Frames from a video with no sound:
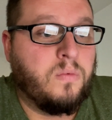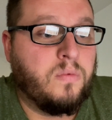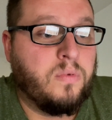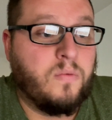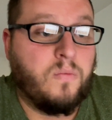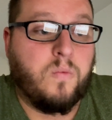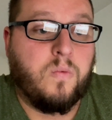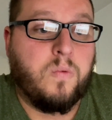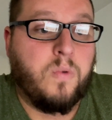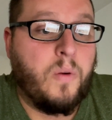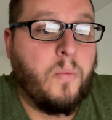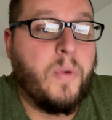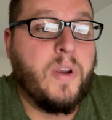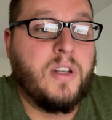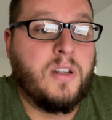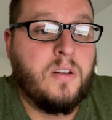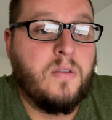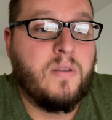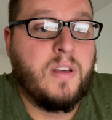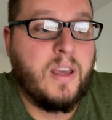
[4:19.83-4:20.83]
When we
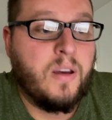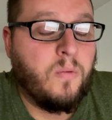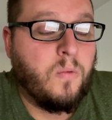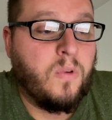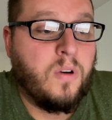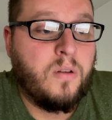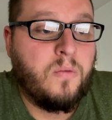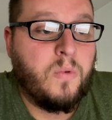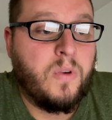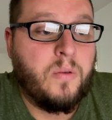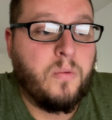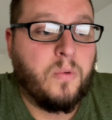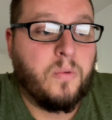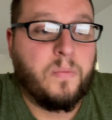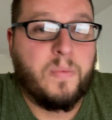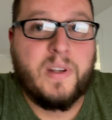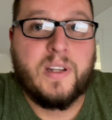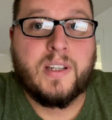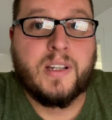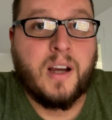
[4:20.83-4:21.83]
do get one, we will
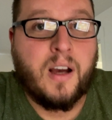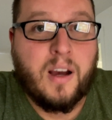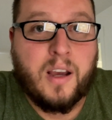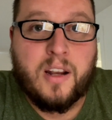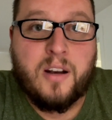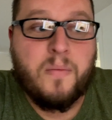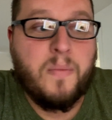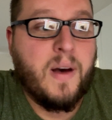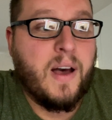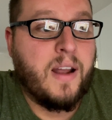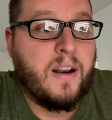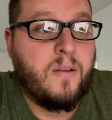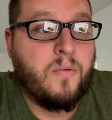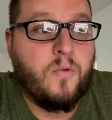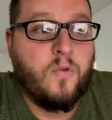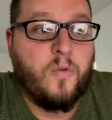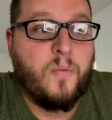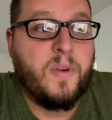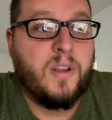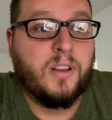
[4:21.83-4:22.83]
be talking about it.
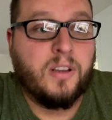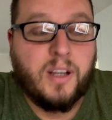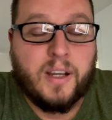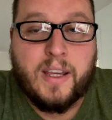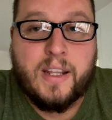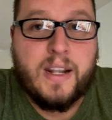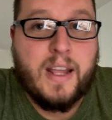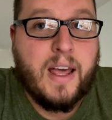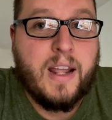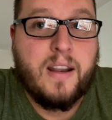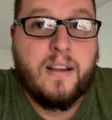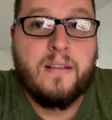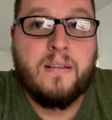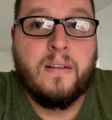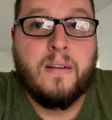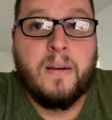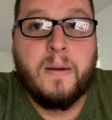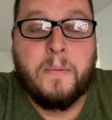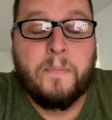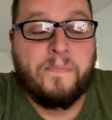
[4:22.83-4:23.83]
We'll be looking at it
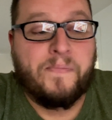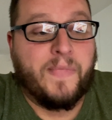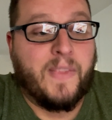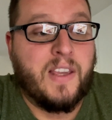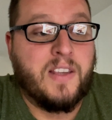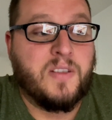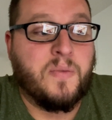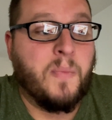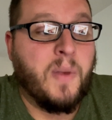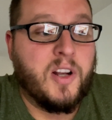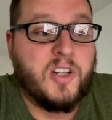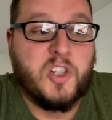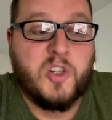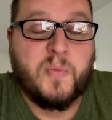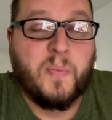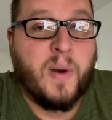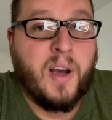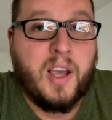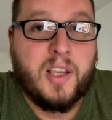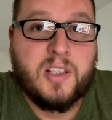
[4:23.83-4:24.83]
as much as
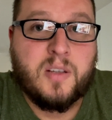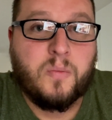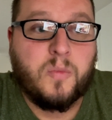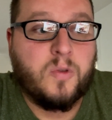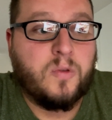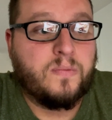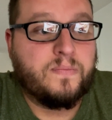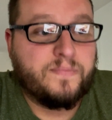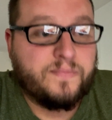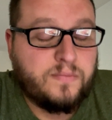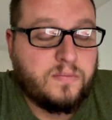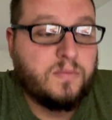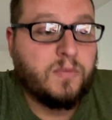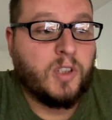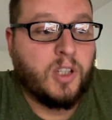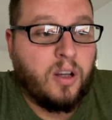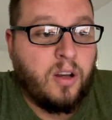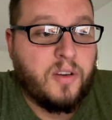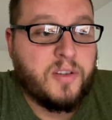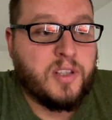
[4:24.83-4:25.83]
possible.
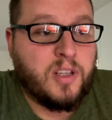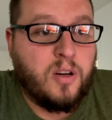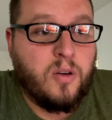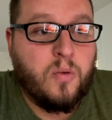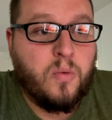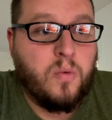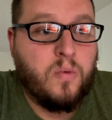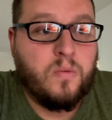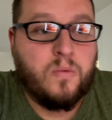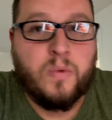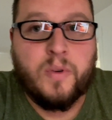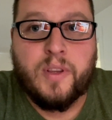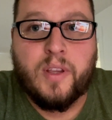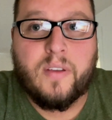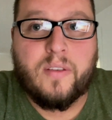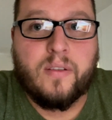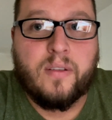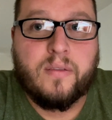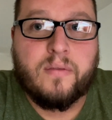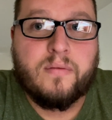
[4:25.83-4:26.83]
Also with
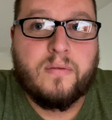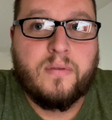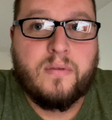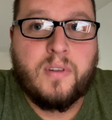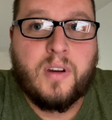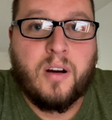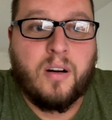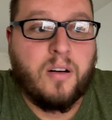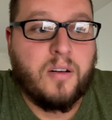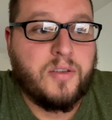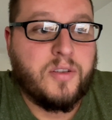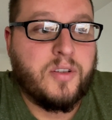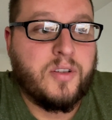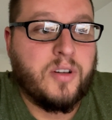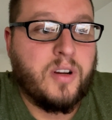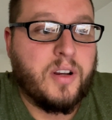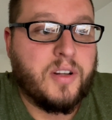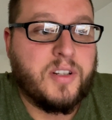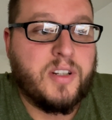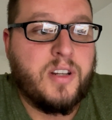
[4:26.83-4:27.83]
other cars and
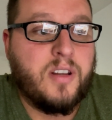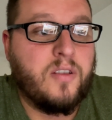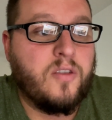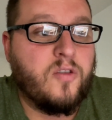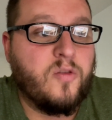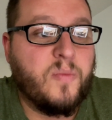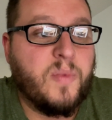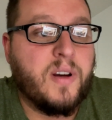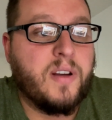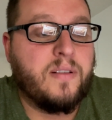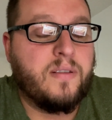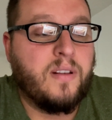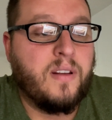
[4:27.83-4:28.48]
trucks too, but